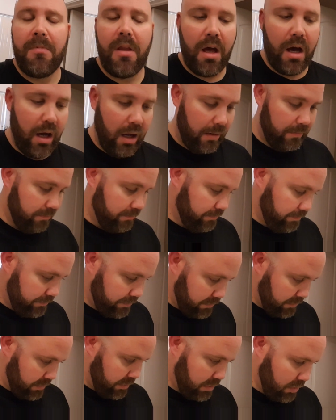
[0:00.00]

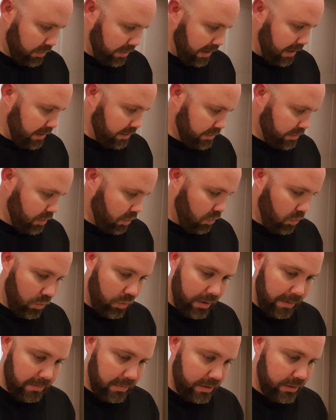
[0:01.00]
So yeah, so
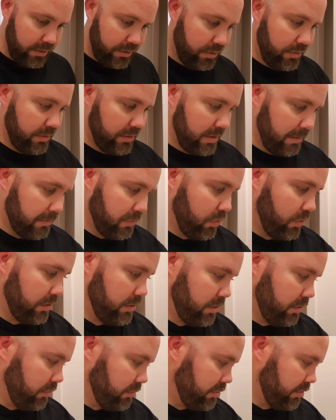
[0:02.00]
what I'm going to do is I'm
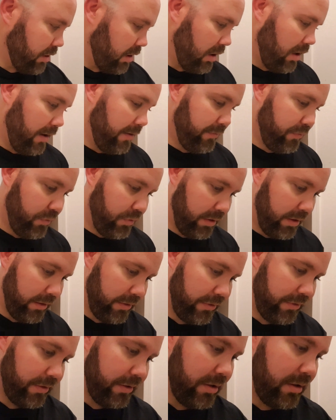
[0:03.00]
going to start off
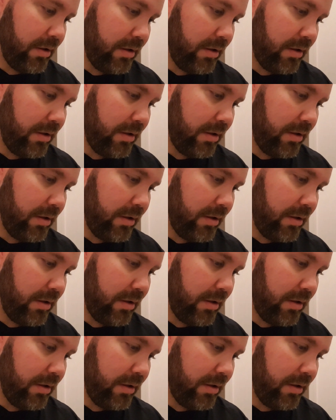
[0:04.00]
with